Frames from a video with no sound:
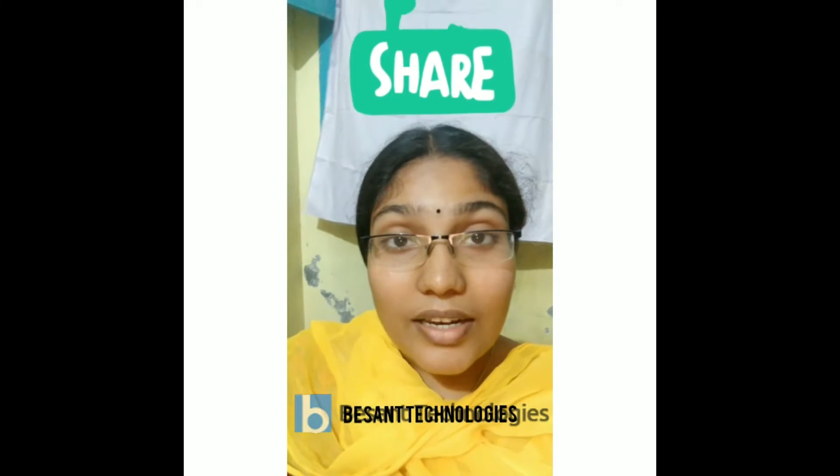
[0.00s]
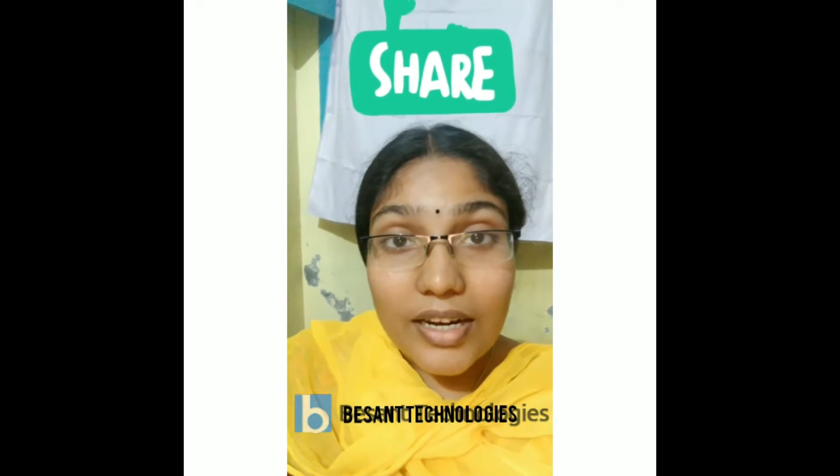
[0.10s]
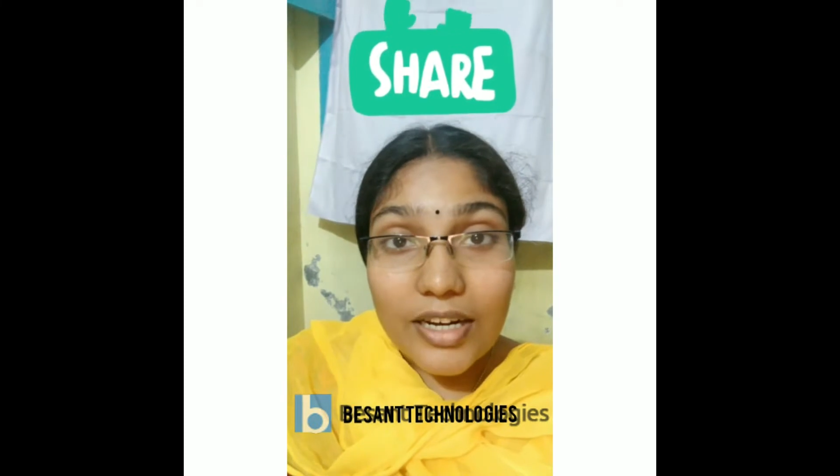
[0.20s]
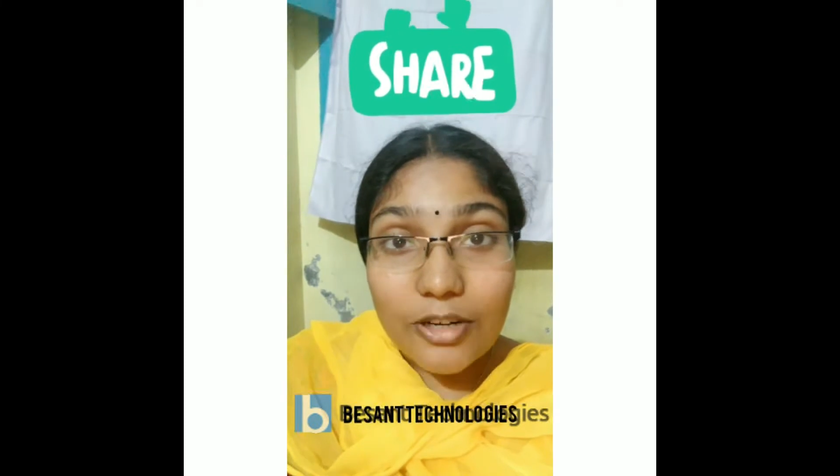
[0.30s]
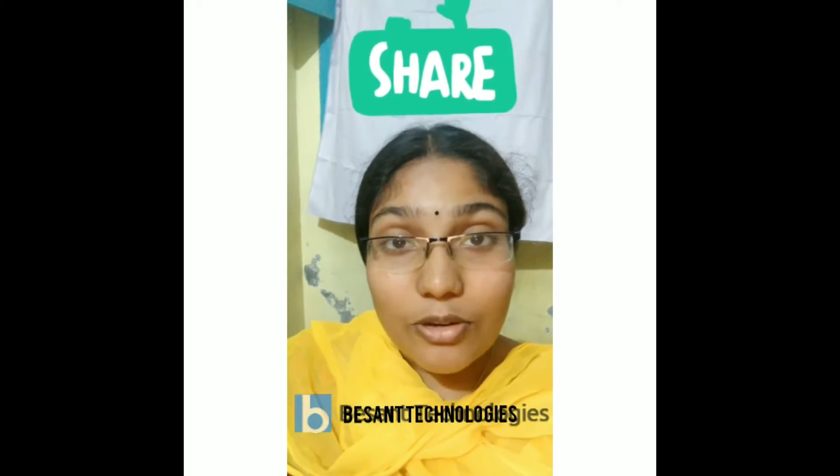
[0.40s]

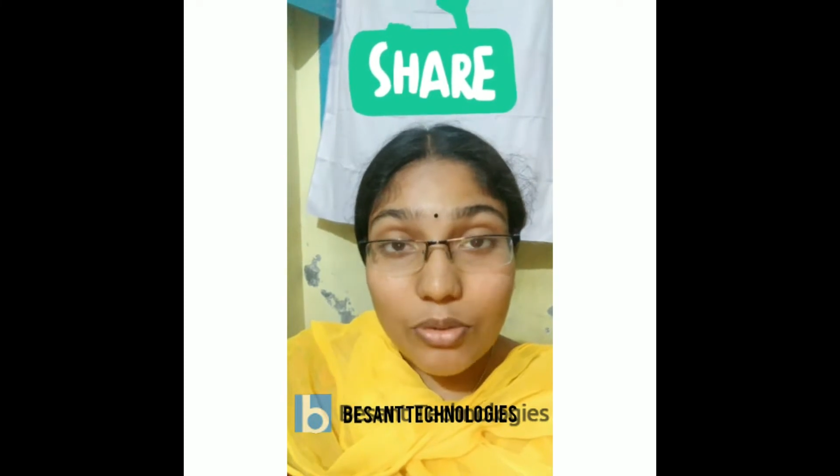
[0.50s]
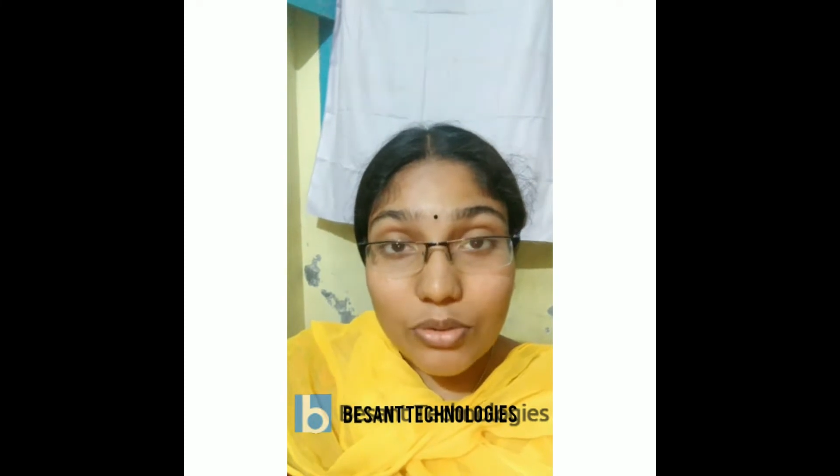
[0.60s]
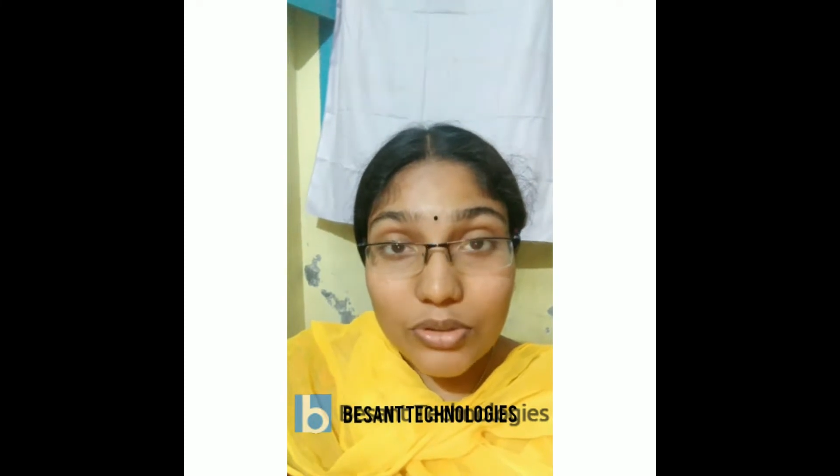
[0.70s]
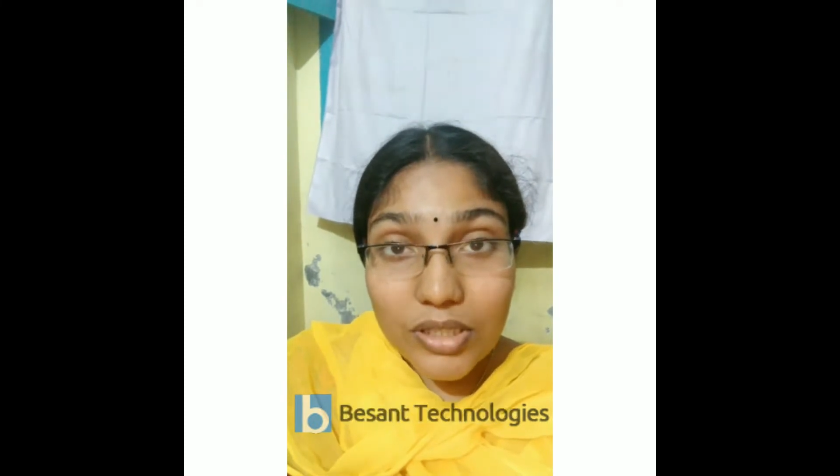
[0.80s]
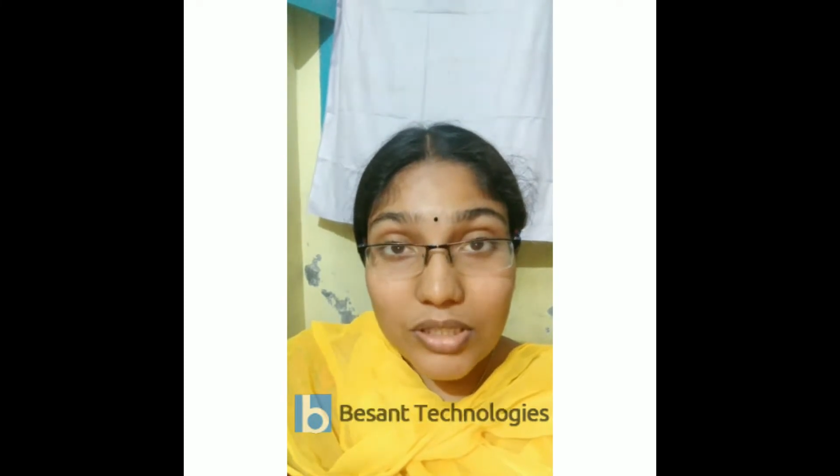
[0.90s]
related
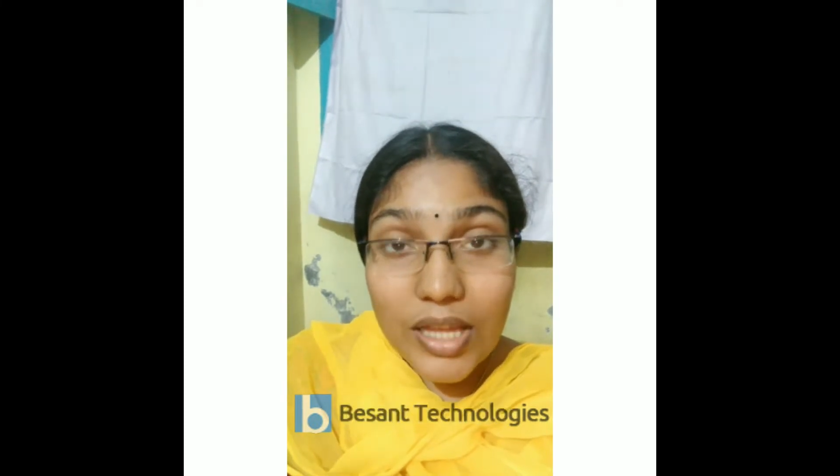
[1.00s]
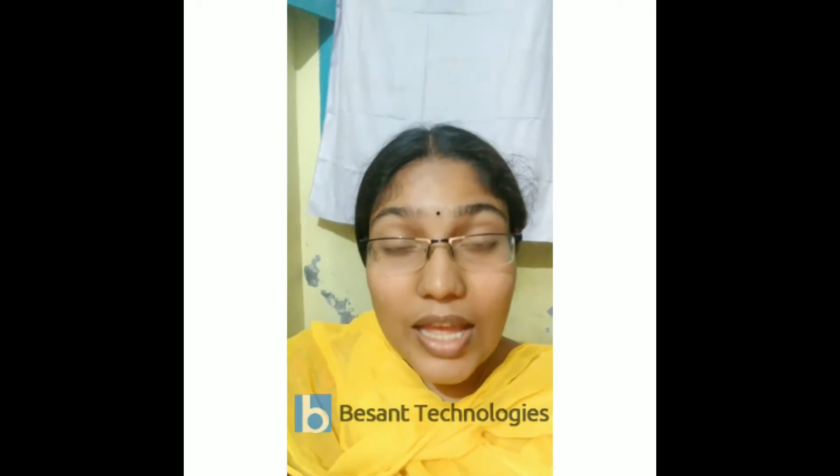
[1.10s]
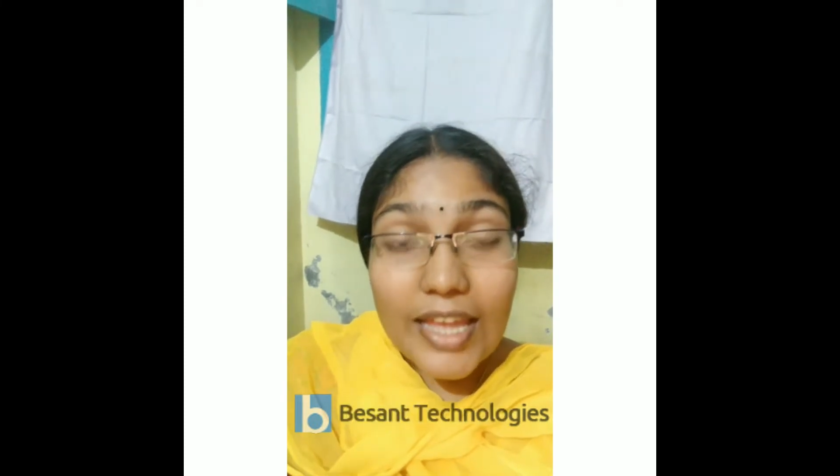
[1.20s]
courses